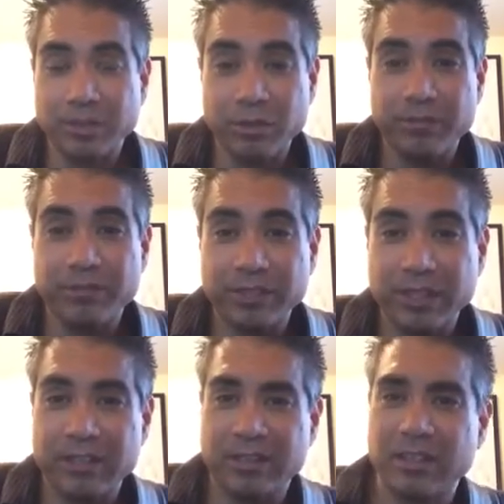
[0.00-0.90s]
In order for
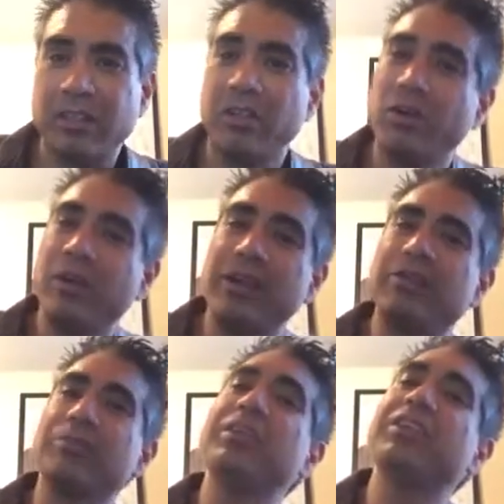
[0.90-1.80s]
get the low end
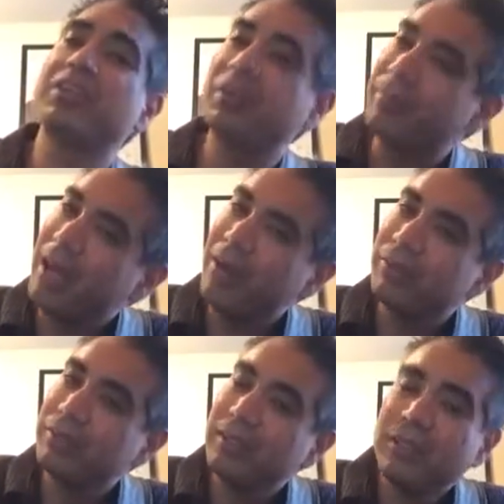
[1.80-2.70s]
to really come out,